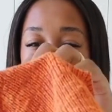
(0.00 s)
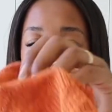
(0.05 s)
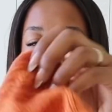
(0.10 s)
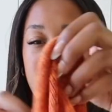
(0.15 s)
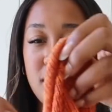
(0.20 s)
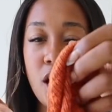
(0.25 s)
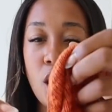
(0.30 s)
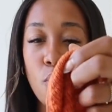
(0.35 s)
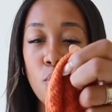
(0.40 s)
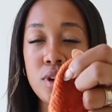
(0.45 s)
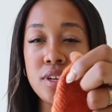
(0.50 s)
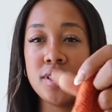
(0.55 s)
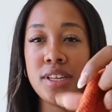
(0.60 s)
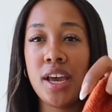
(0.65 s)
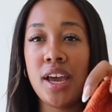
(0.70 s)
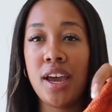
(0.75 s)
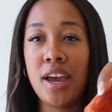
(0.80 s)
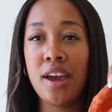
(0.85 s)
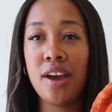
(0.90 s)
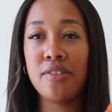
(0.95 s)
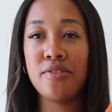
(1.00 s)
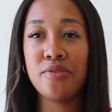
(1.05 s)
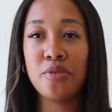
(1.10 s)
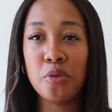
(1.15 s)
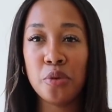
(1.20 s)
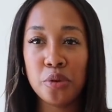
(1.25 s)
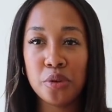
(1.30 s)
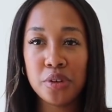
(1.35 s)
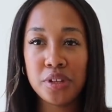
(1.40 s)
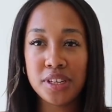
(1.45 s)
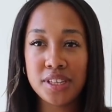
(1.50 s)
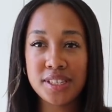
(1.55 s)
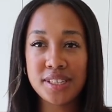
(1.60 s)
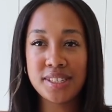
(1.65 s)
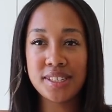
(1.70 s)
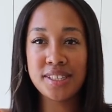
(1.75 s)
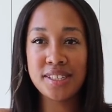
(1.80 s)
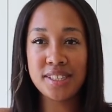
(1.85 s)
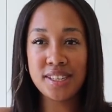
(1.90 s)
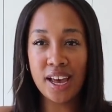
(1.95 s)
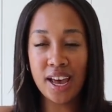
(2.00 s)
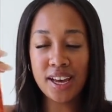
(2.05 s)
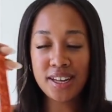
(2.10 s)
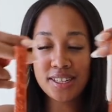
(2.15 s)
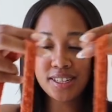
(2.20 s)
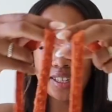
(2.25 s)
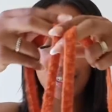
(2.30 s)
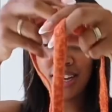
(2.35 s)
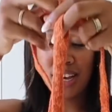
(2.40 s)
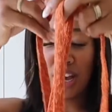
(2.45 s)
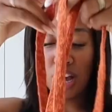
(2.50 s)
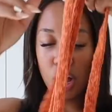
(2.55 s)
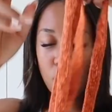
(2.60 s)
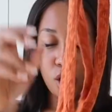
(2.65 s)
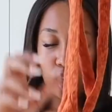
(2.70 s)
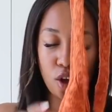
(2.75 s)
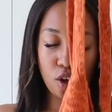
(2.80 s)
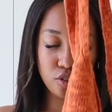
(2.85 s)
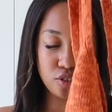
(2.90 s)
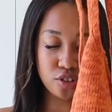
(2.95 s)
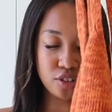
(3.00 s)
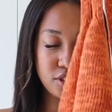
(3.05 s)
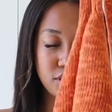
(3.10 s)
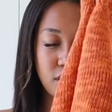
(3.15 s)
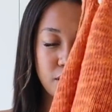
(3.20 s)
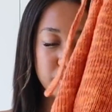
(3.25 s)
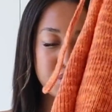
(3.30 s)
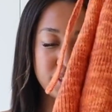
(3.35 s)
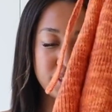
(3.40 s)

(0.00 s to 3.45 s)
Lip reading: thing I got was a full set. A halter top